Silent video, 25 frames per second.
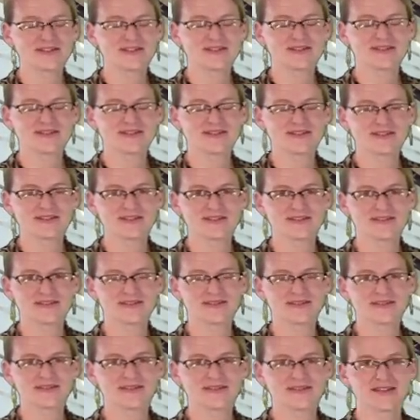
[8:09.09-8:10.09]

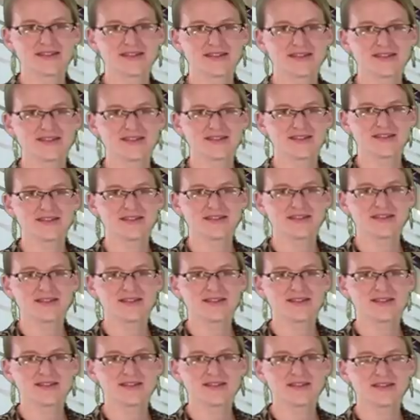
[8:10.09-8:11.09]

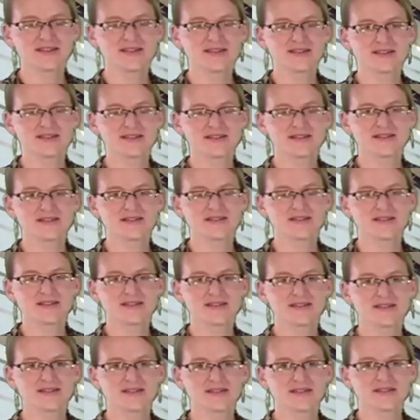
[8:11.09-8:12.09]

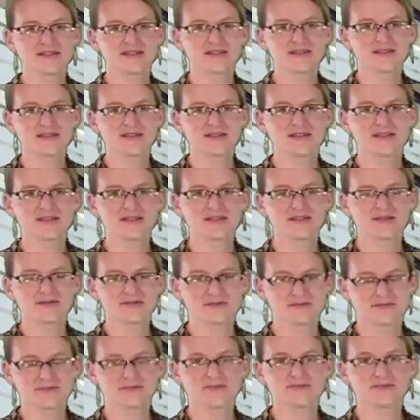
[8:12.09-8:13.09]

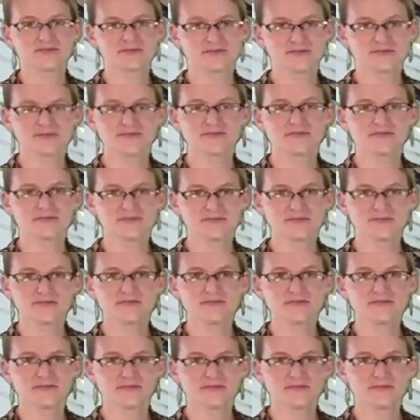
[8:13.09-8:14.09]

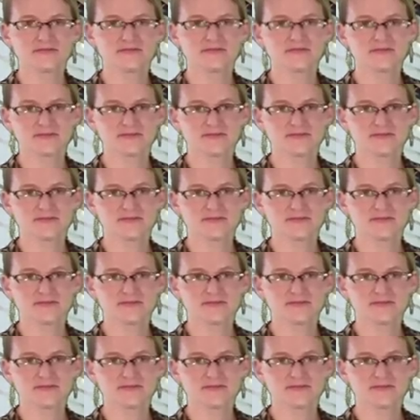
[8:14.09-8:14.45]
No words are spoken by the person on screen.